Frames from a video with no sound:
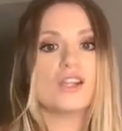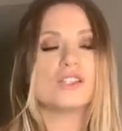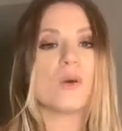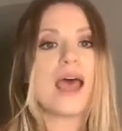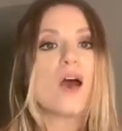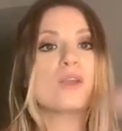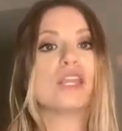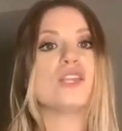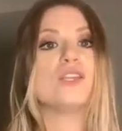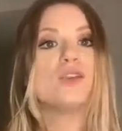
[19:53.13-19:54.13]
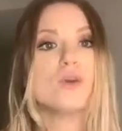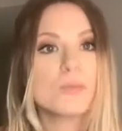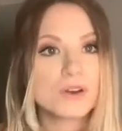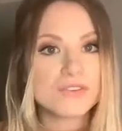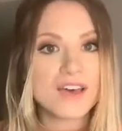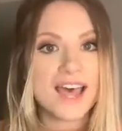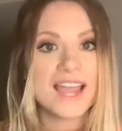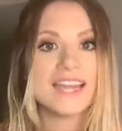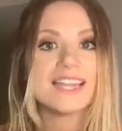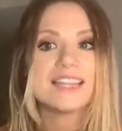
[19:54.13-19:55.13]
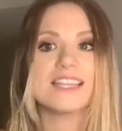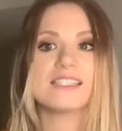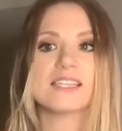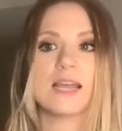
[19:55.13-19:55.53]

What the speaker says: So how can you provide these